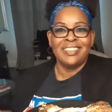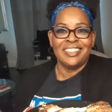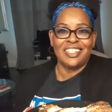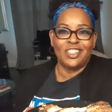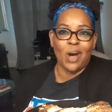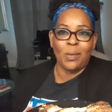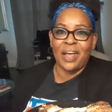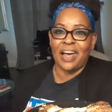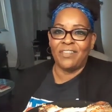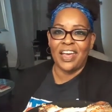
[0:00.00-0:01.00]
The short one
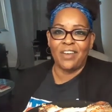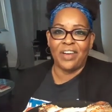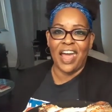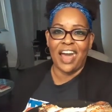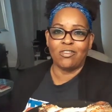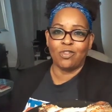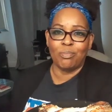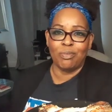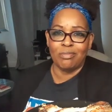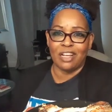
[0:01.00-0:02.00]
have every
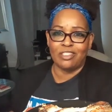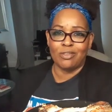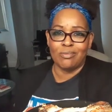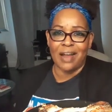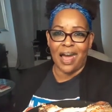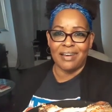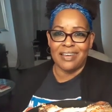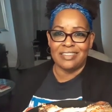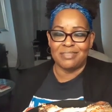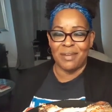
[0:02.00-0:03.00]
attribute that you like.
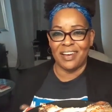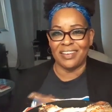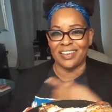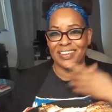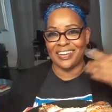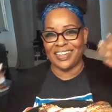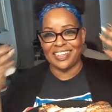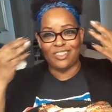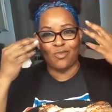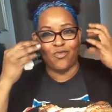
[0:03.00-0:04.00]
He smell good.
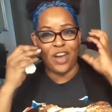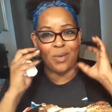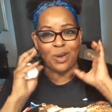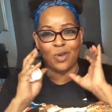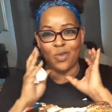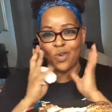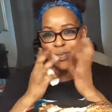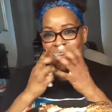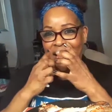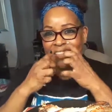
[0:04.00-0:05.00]
He's very
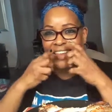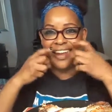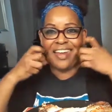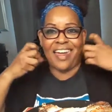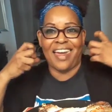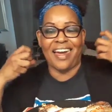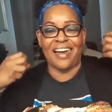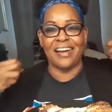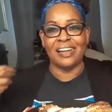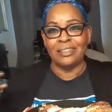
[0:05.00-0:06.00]
groomed. He got that
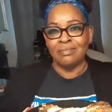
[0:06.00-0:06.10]
hair.